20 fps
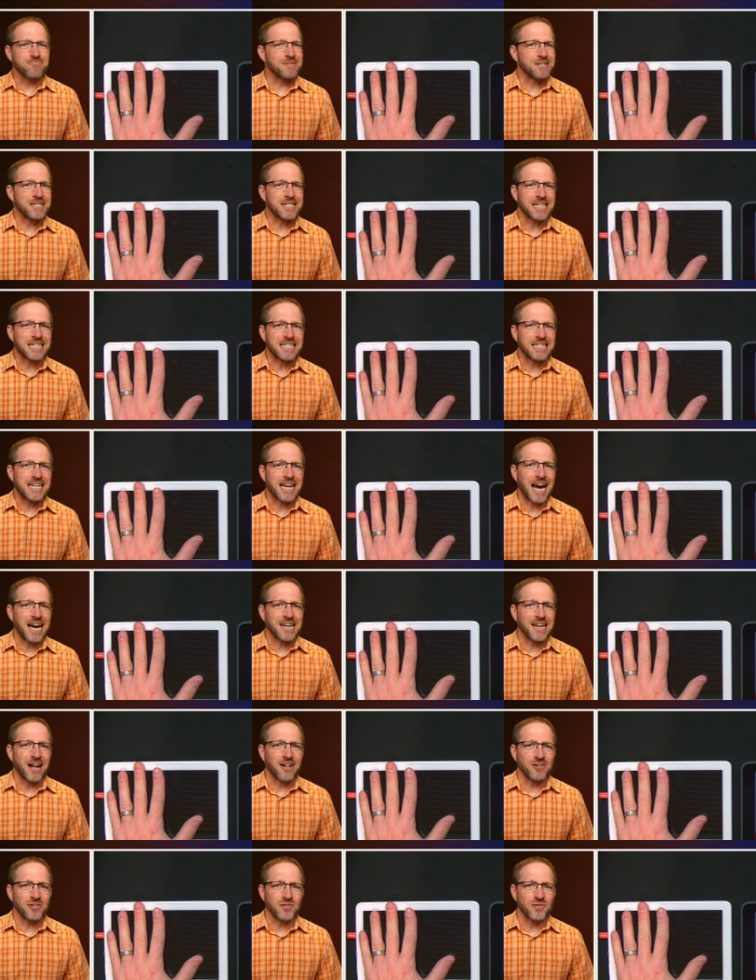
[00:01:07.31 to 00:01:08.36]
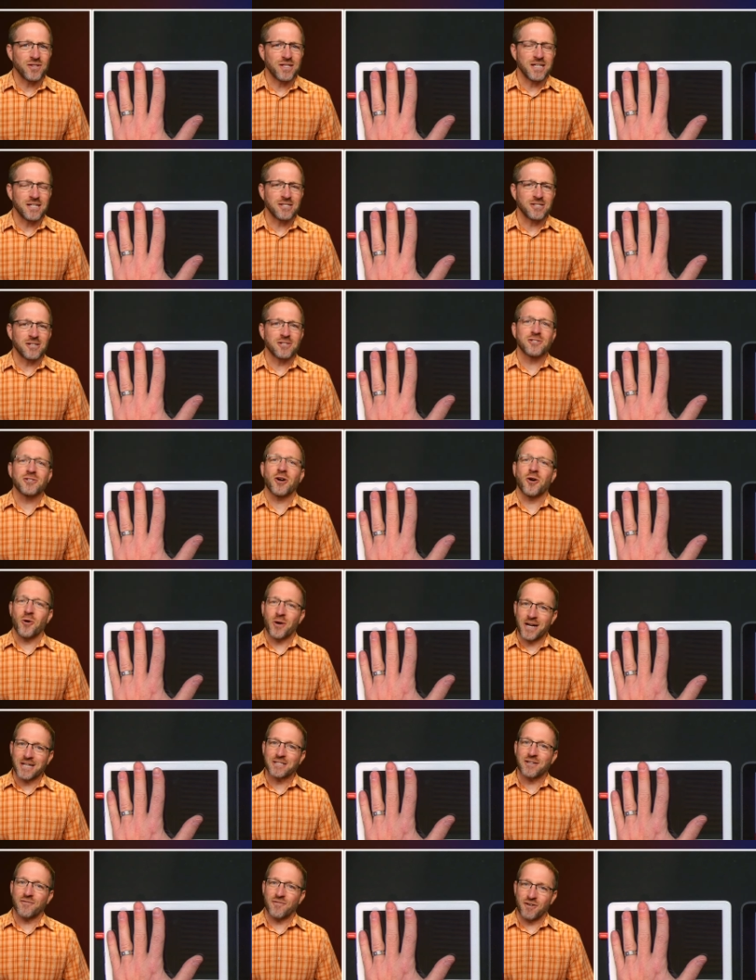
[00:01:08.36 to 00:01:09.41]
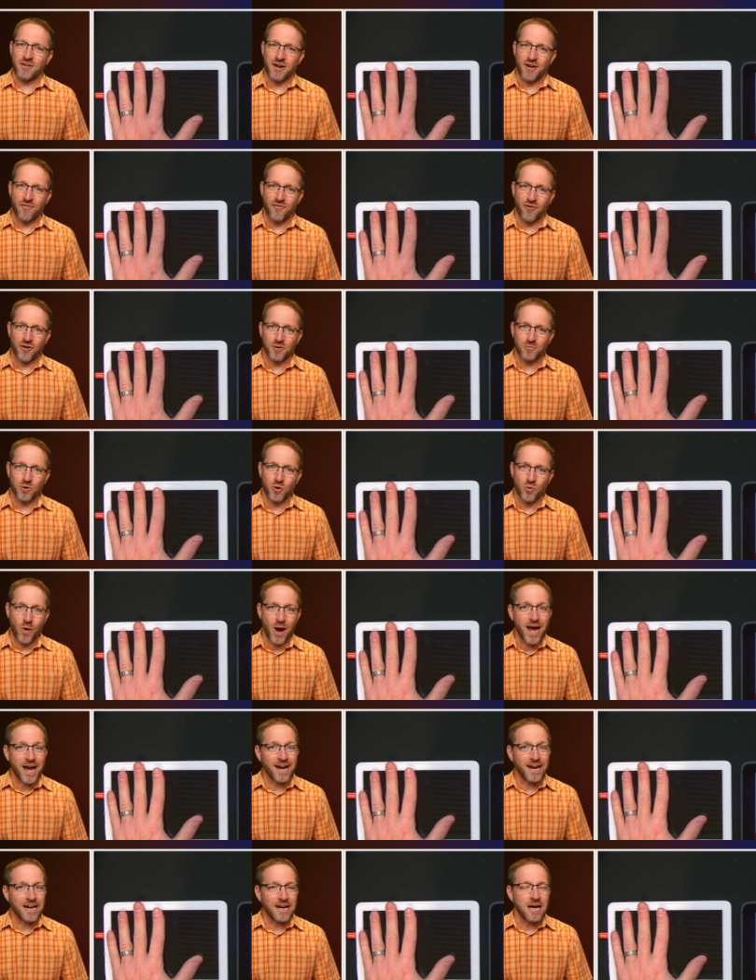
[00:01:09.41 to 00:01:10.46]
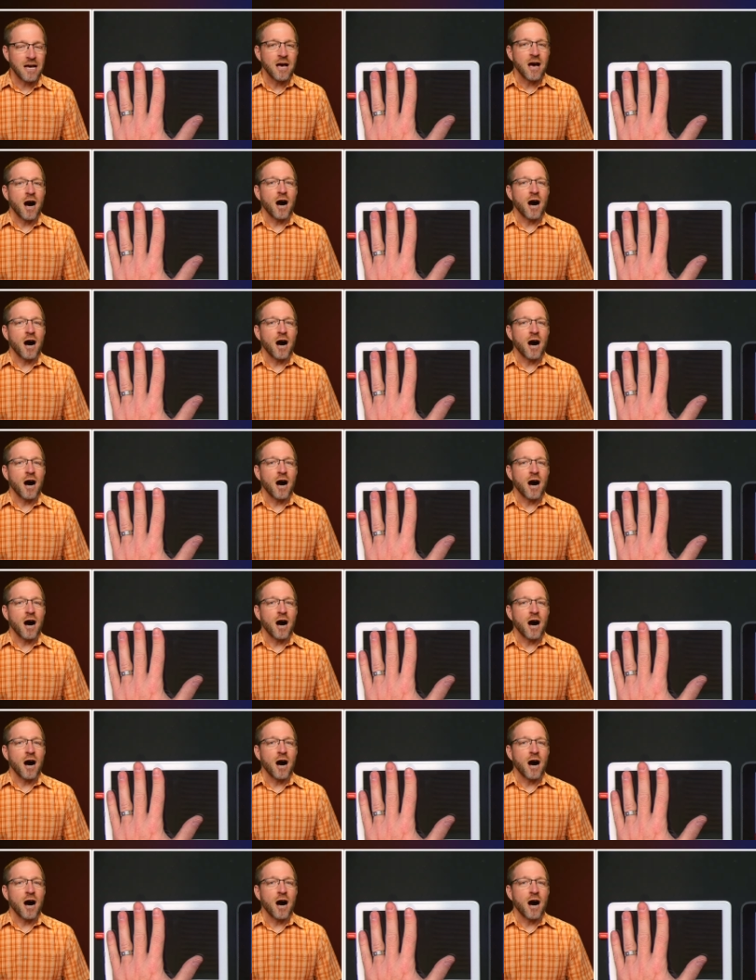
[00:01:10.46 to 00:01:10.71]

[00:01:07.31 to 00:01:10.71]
$69 for this, so it's a very affordable way